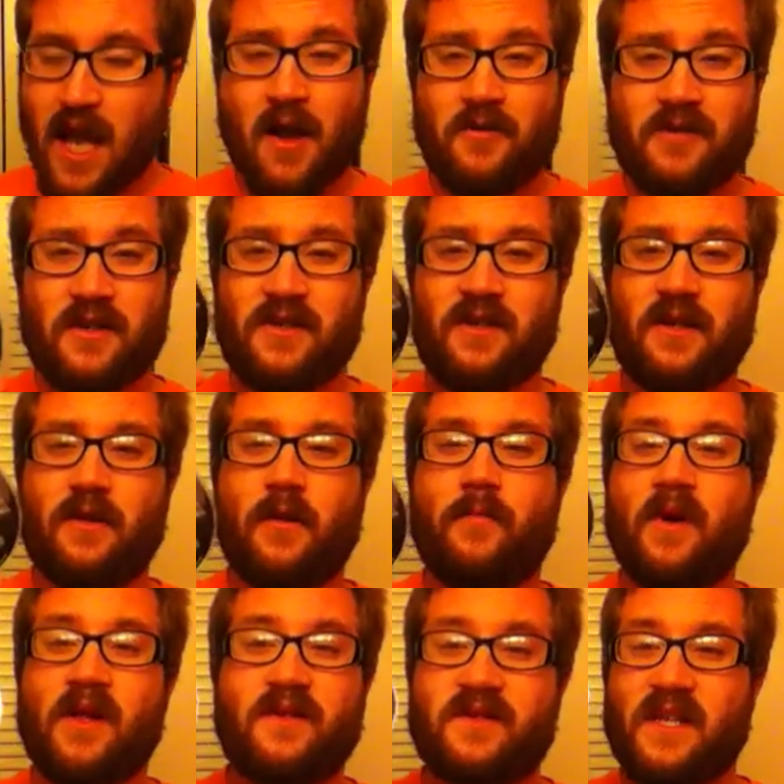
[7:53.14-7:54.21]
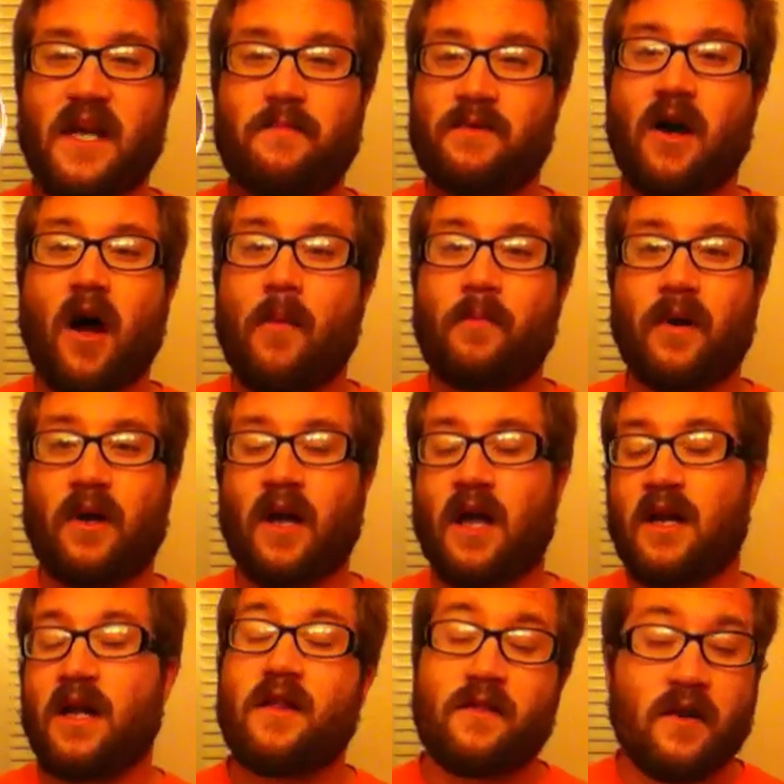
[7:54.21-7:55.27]
it was just, but it's same topic.
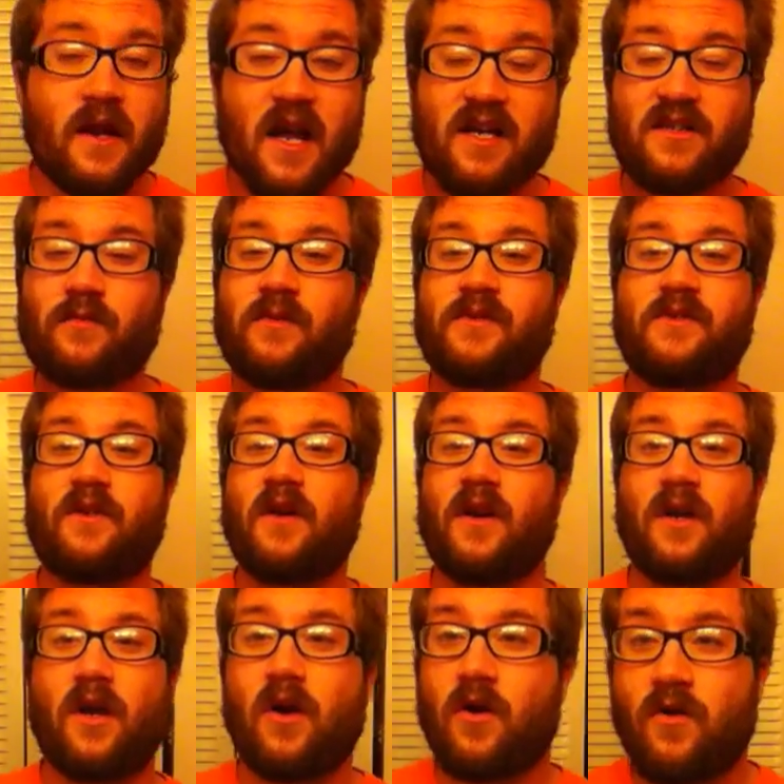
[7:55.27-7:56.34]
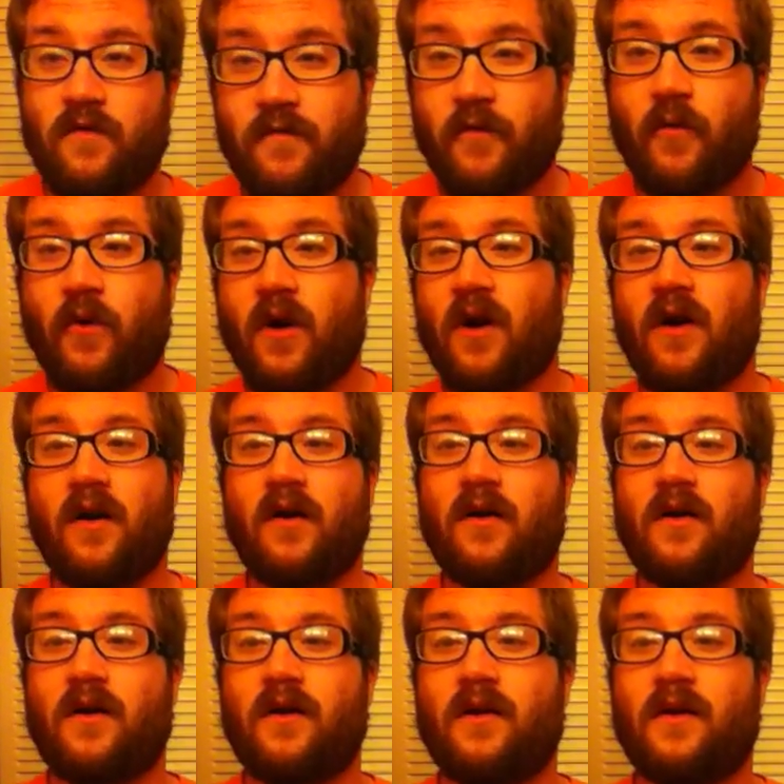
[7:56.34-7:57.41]
And then the next one's gonna go for
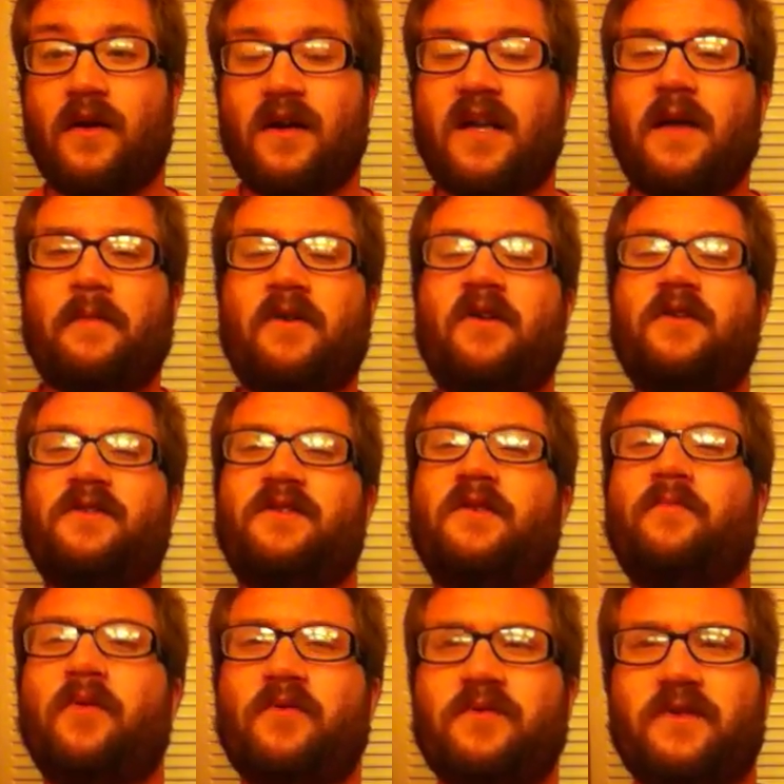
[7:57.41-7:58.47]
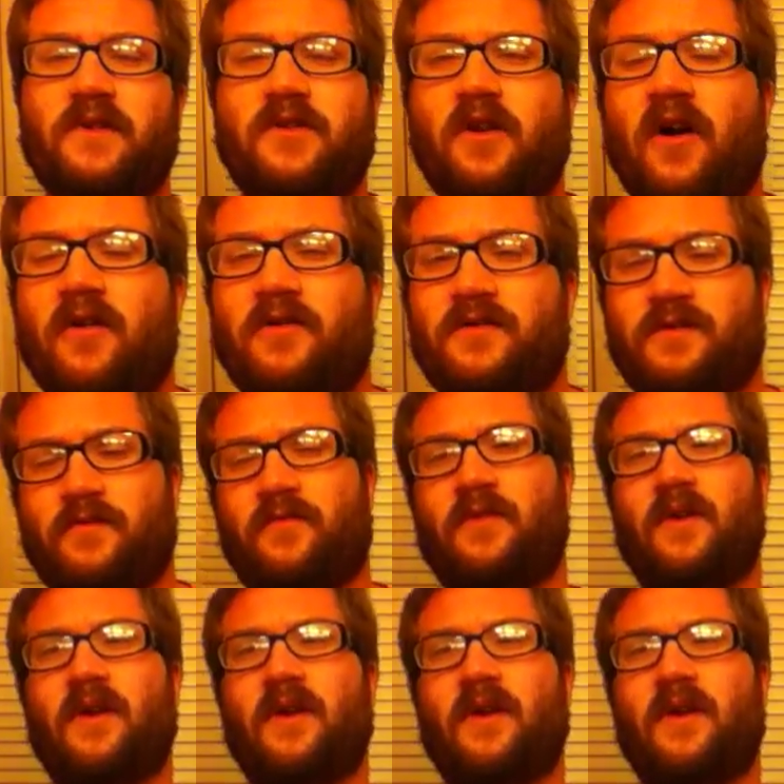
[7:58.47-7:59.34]
because supposedly Charles